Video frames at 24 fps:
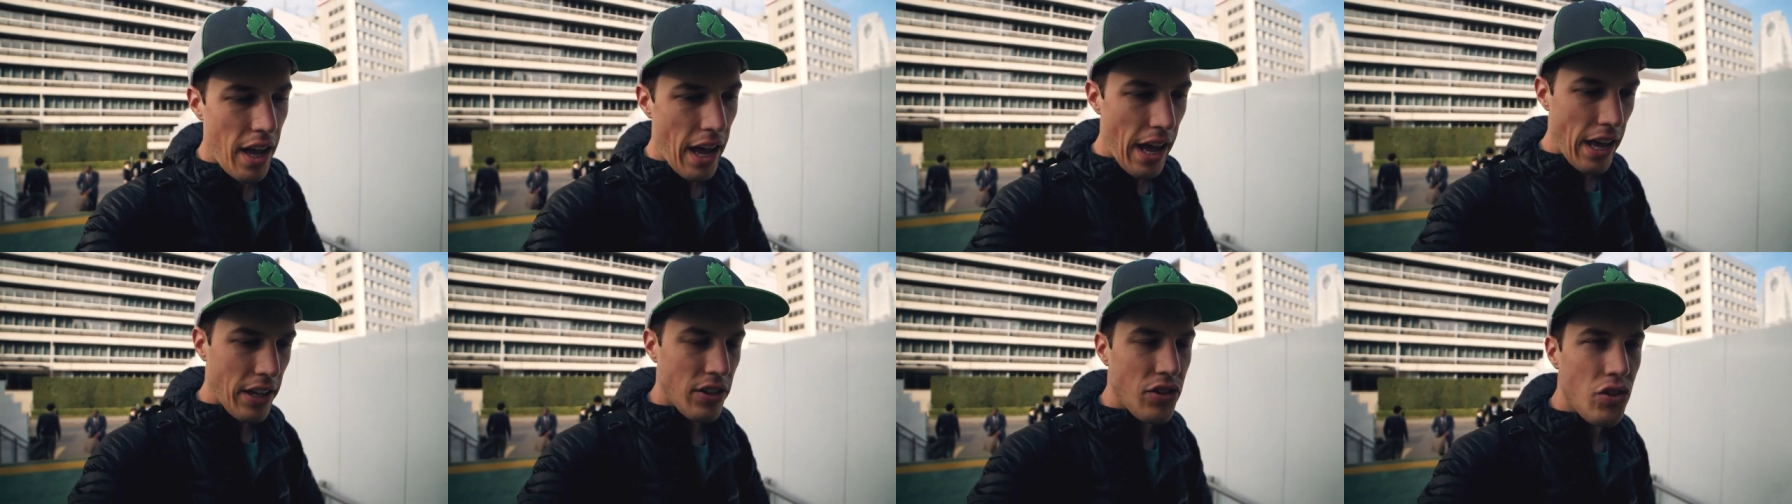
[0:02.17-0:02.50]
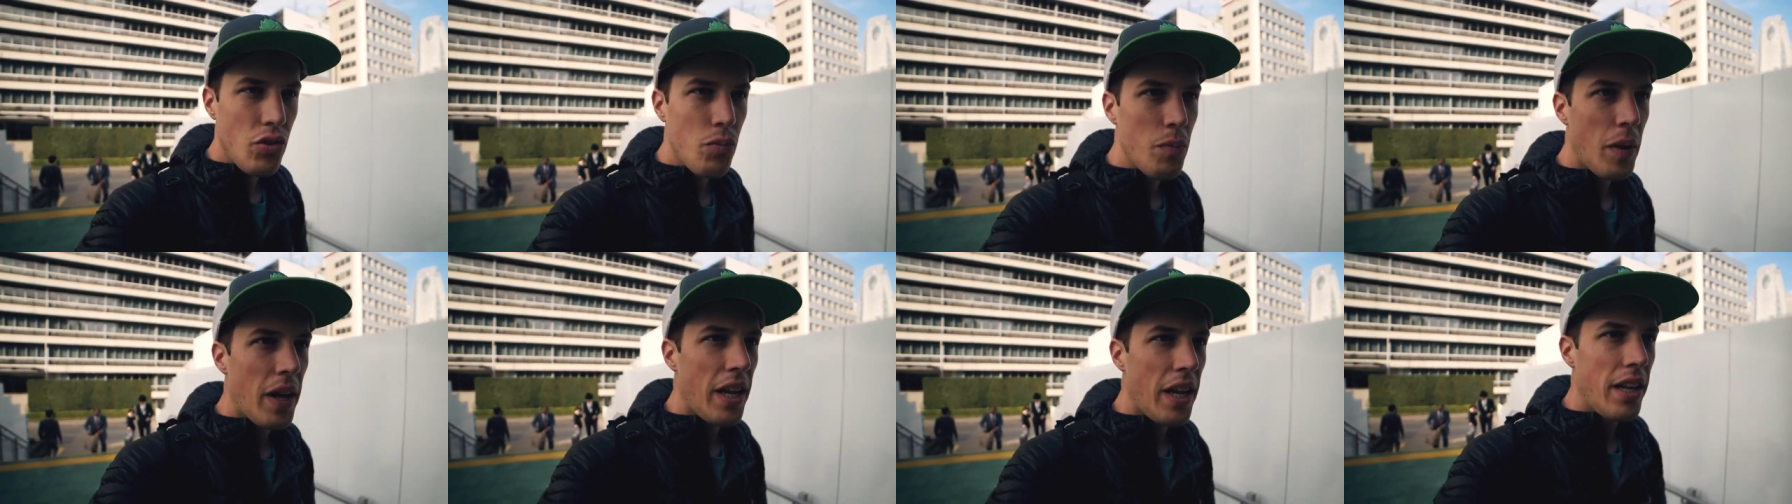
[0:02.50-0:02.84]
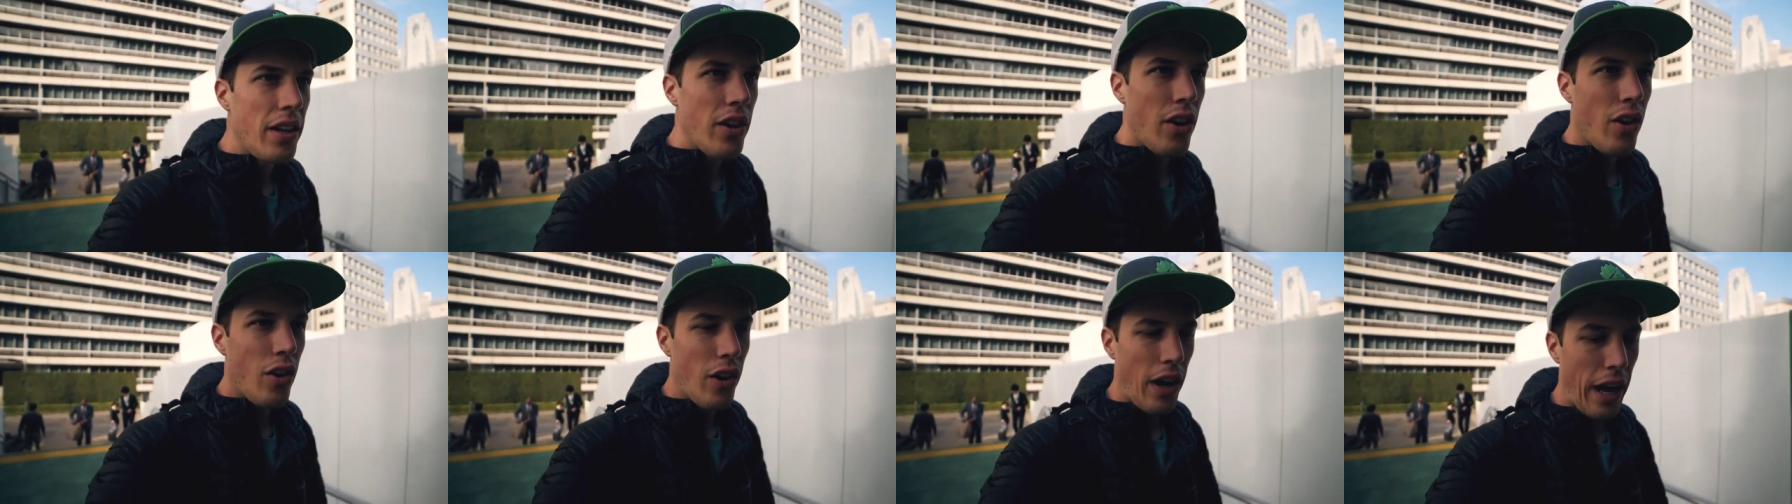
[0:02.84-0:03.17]
as you may
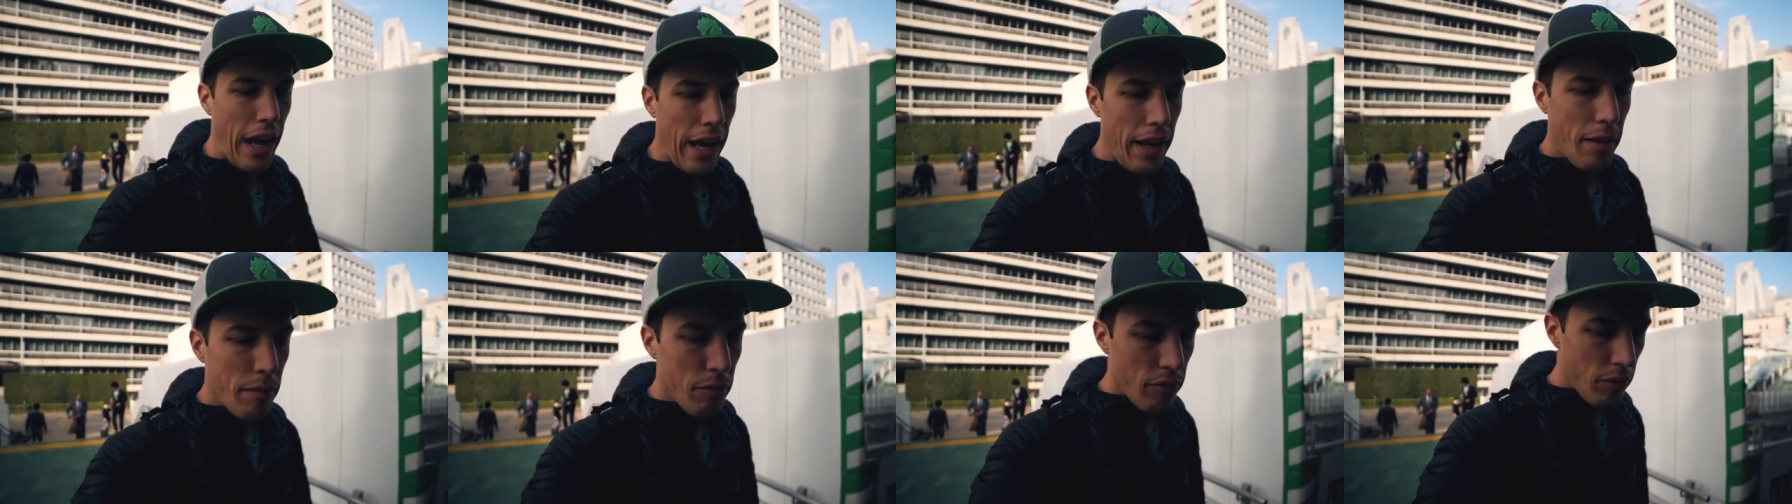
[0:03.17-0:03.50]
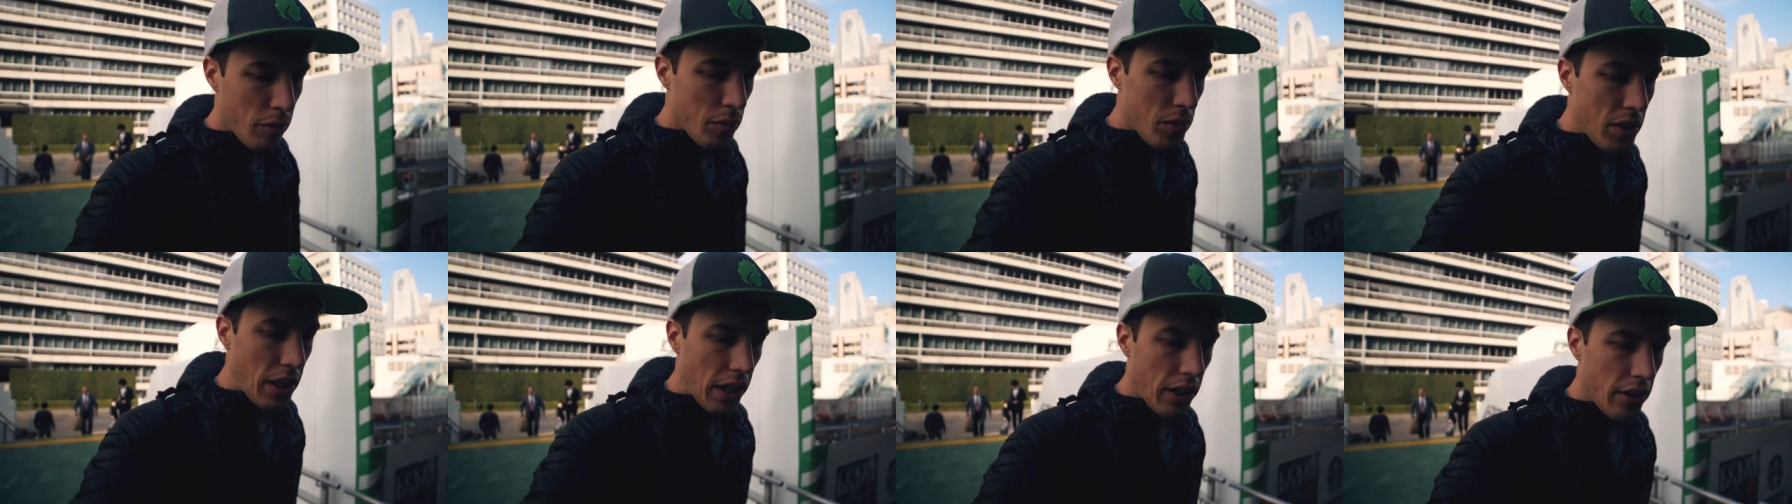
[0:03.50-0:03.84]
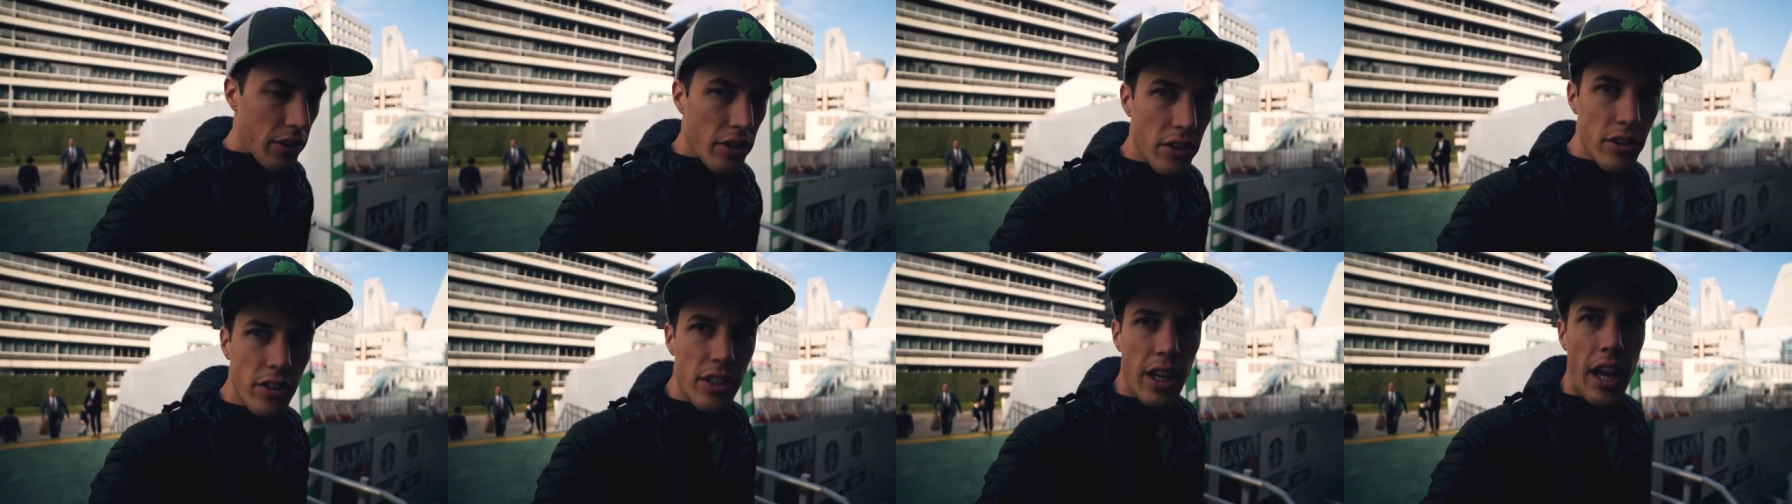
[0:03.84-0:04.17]
know, I am from Santa
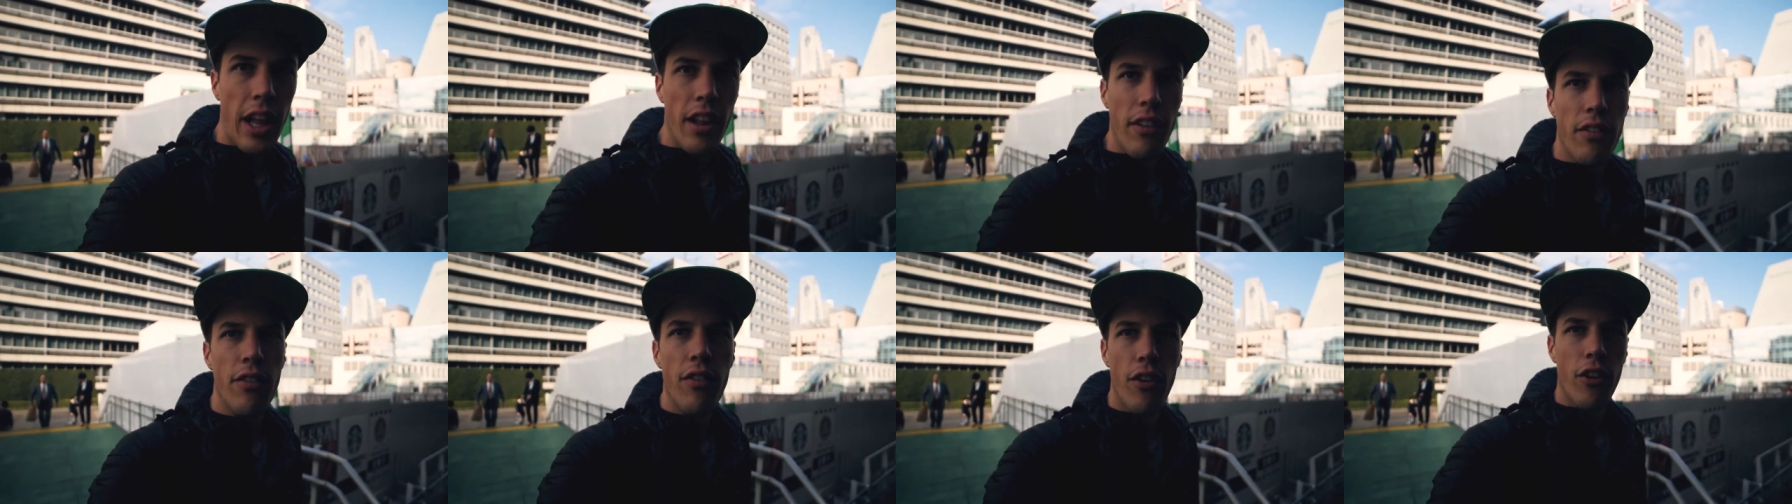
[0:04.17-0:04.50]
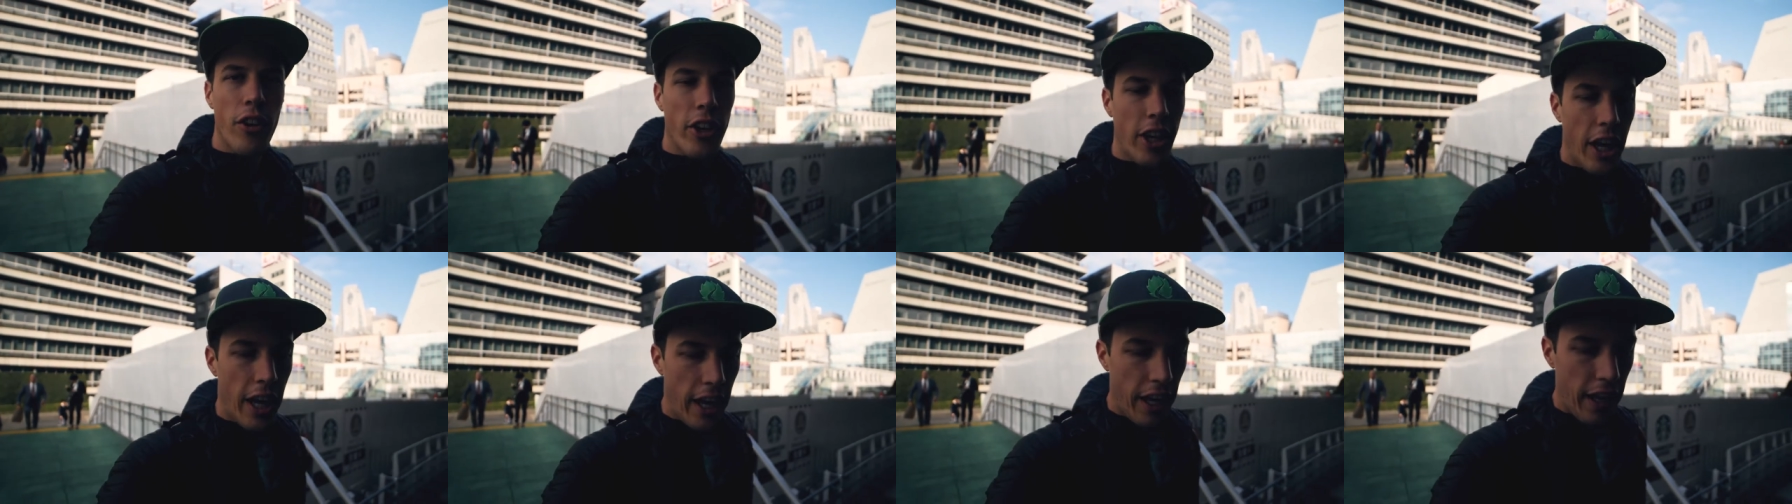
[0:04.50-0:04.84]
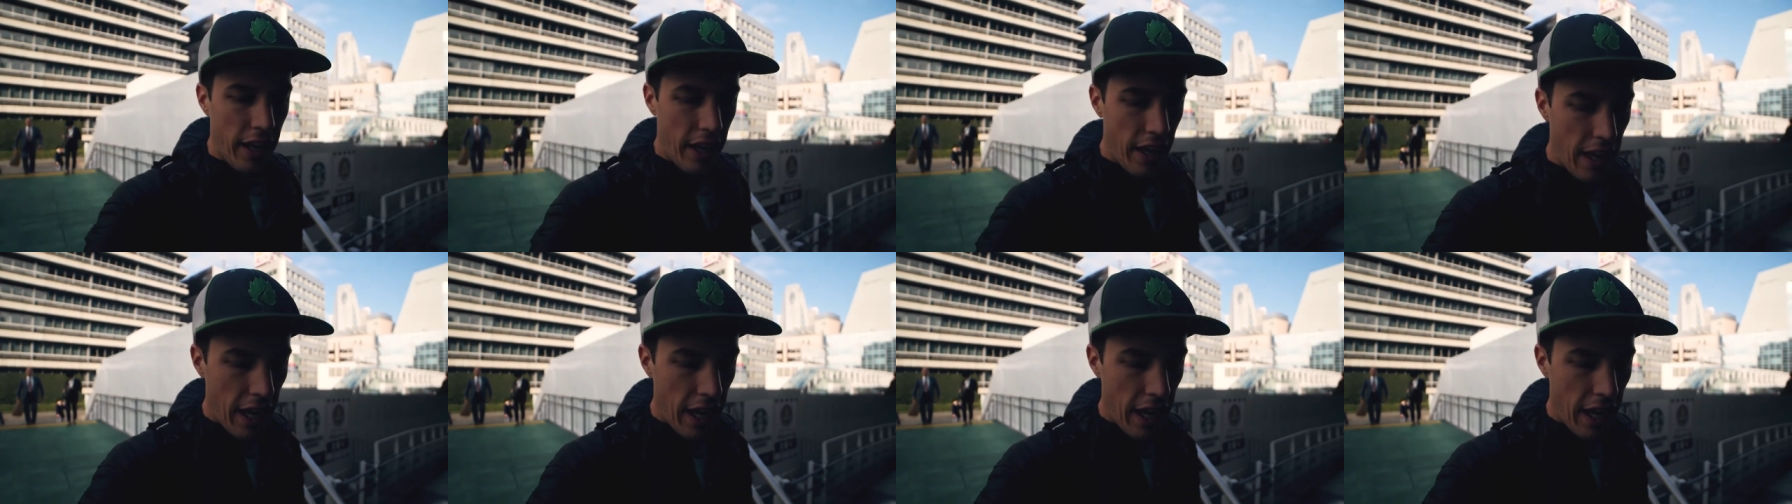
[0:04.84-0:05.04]
Cruz, California,